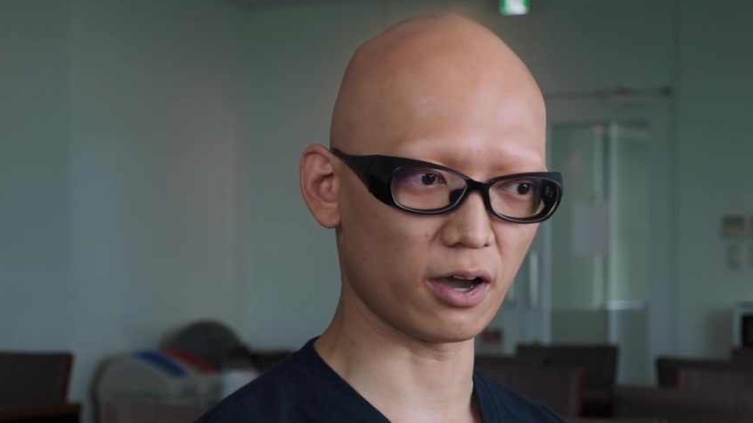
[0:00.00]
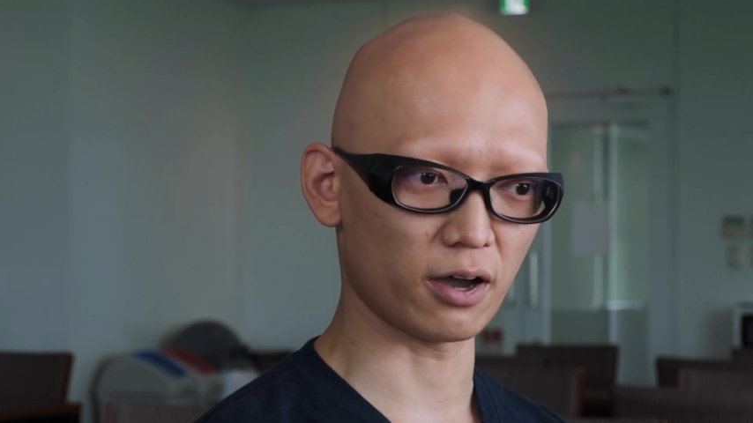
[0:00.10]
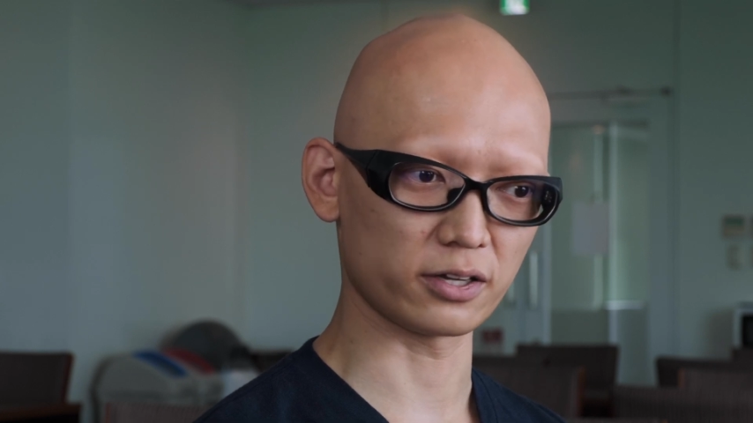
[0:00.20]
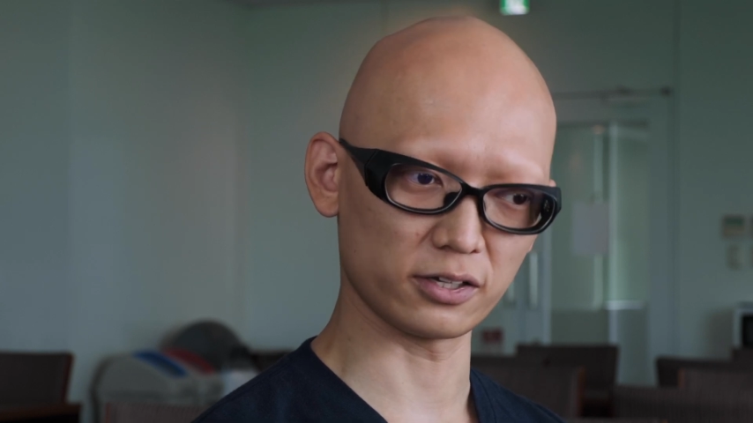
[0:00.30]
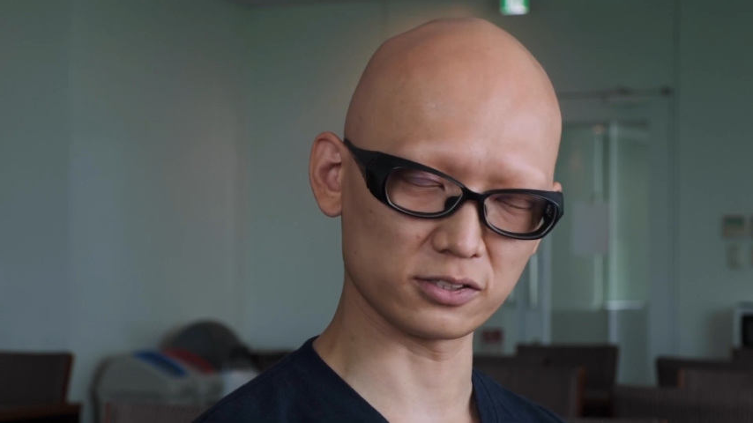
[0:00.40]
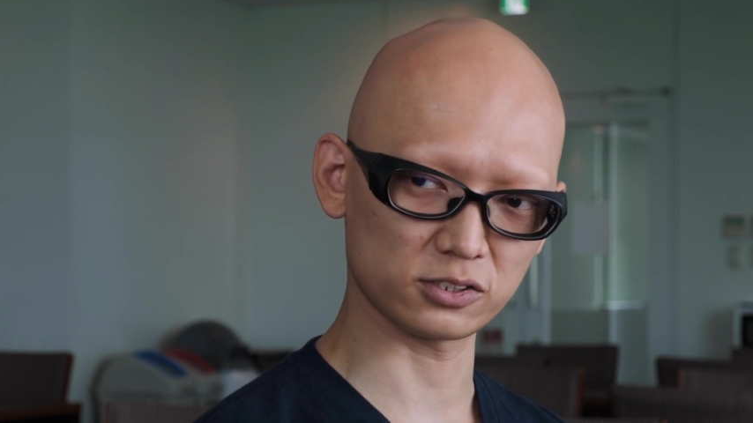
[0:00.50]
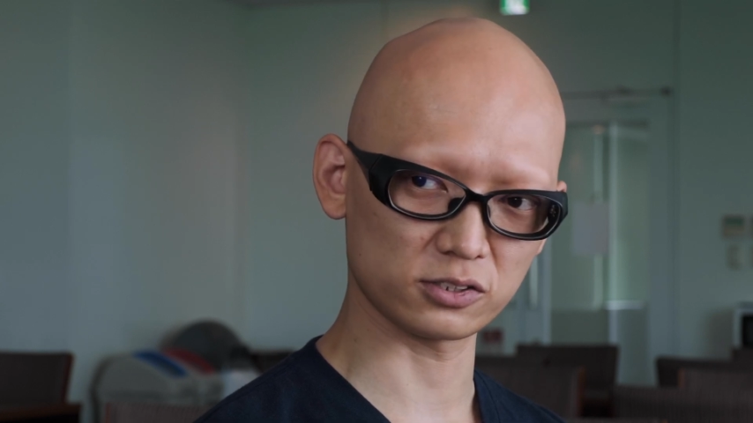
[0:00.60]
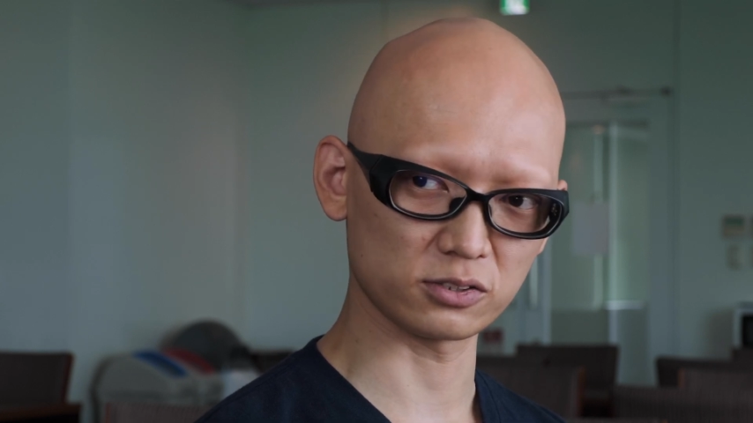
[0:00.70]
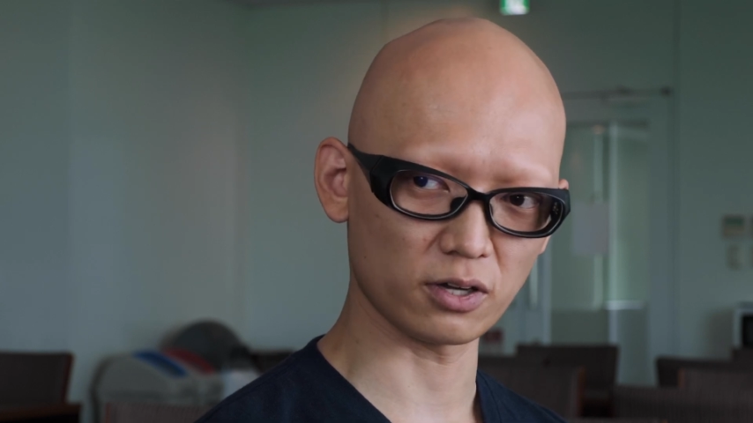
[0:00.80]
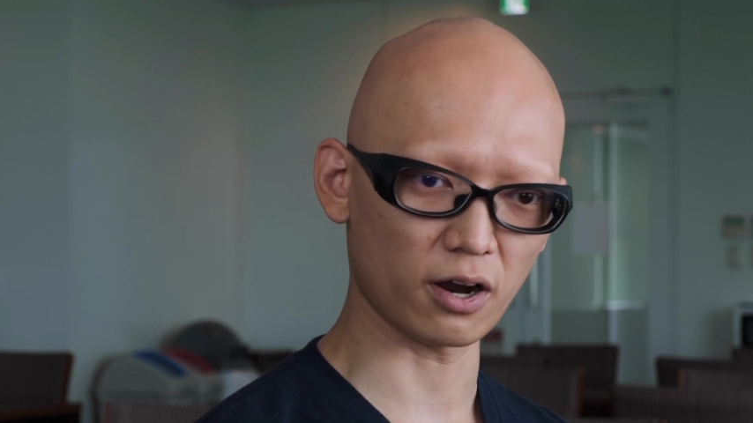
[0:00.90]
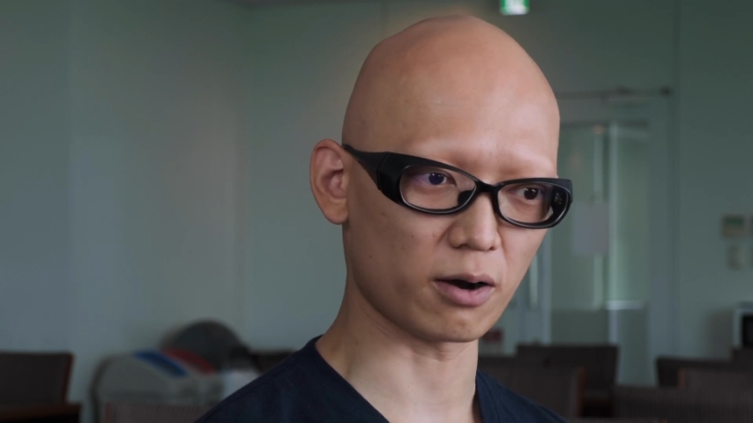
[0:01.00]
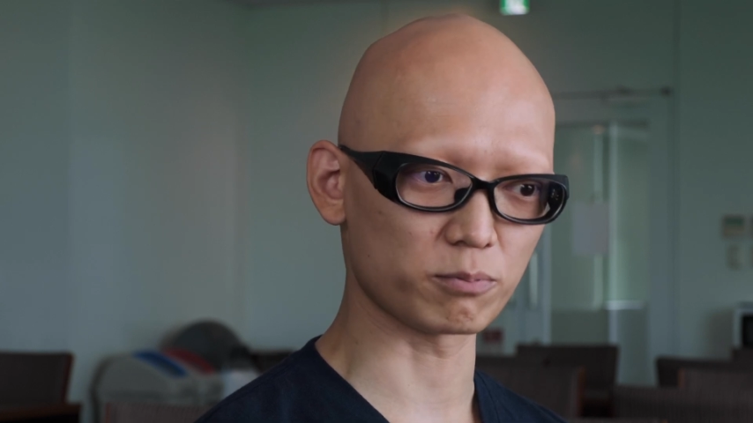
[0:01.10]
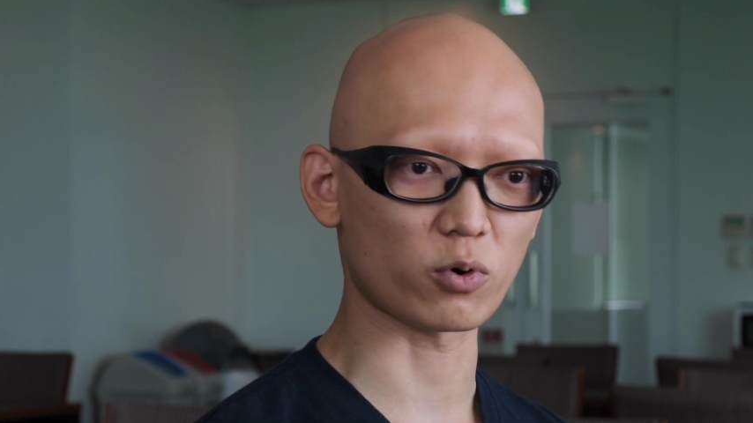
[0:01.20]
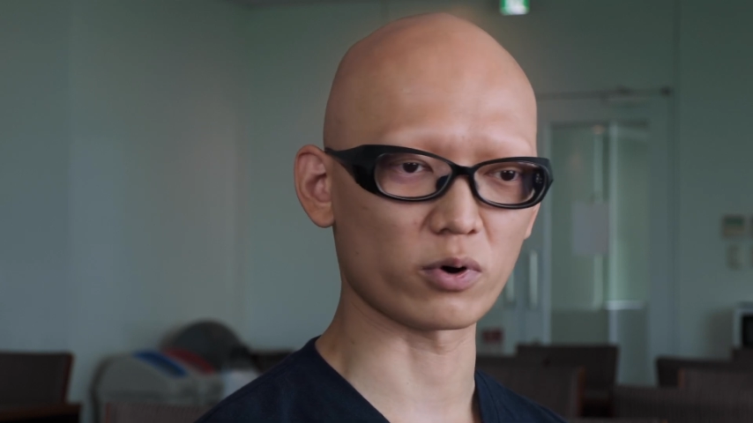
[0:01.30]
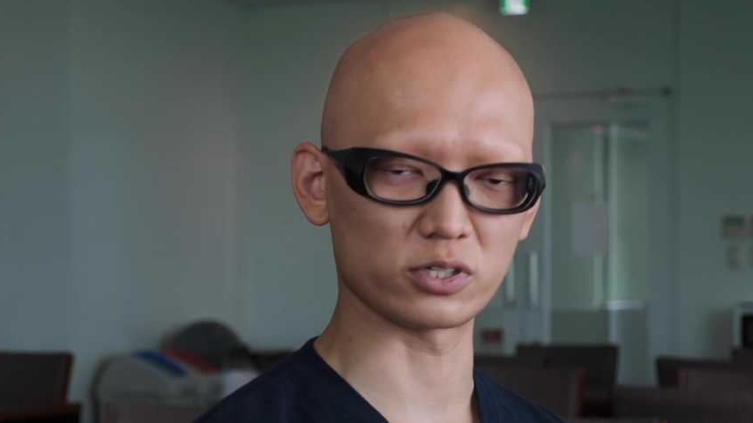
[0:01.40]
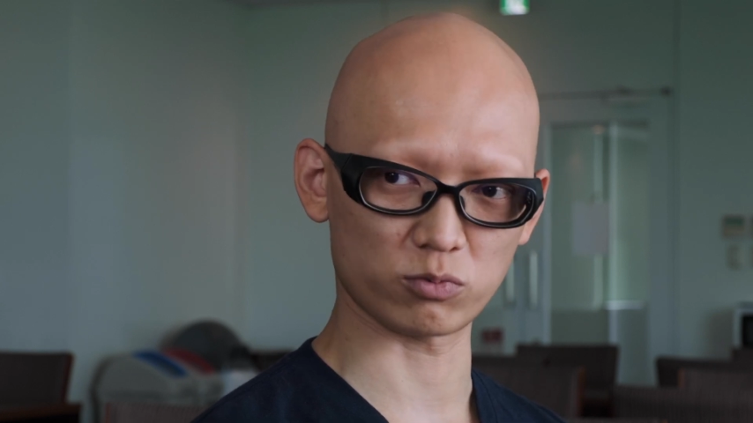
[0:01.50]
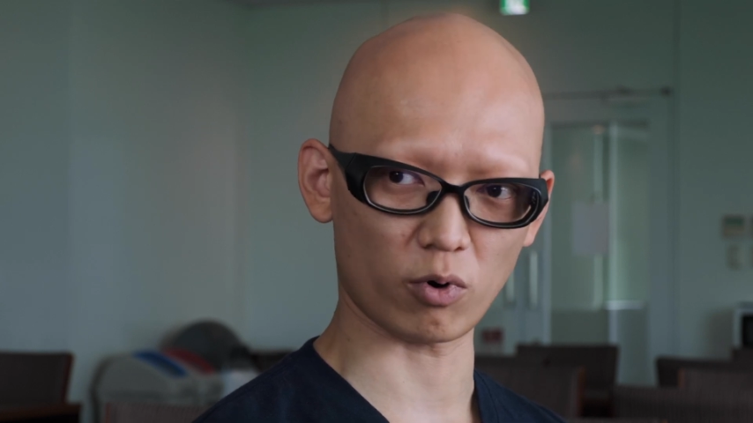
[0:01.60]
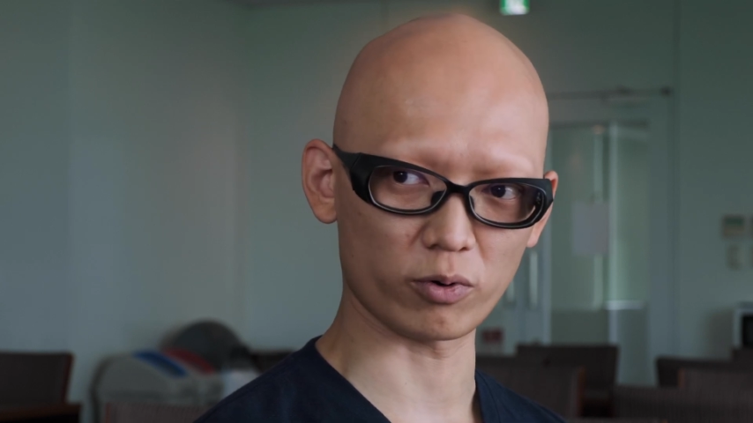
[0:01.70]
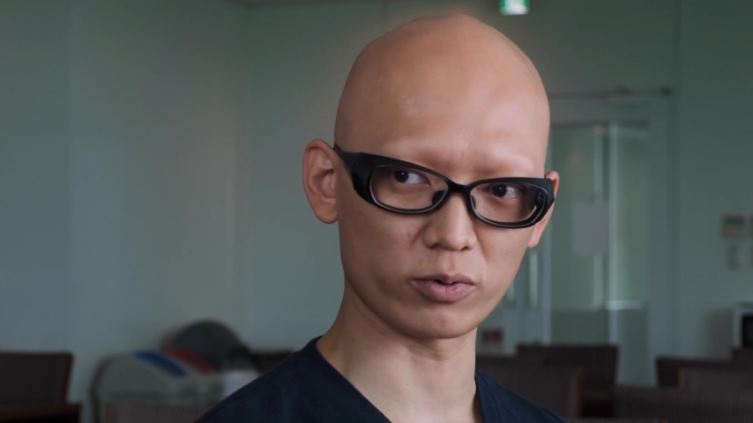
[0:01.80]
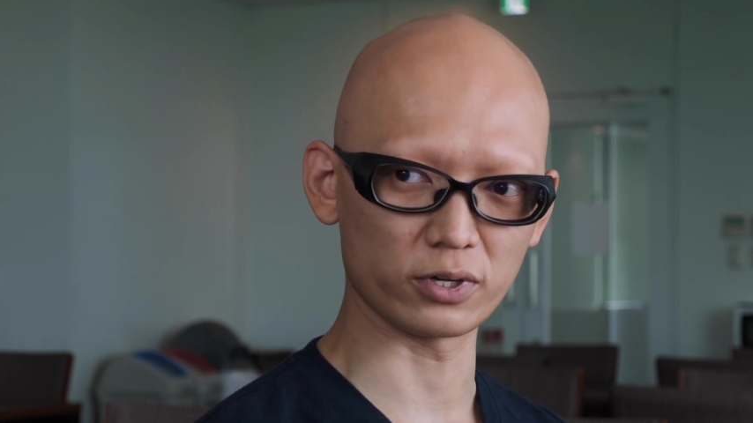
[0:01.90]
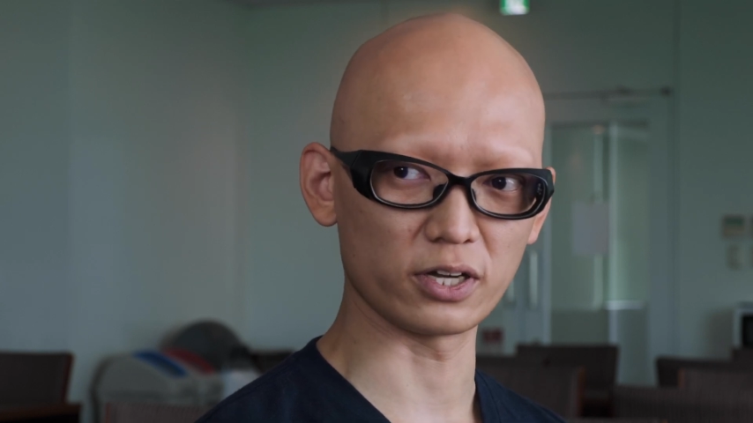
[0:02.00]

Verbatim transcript: I guess uh, ProRes RAW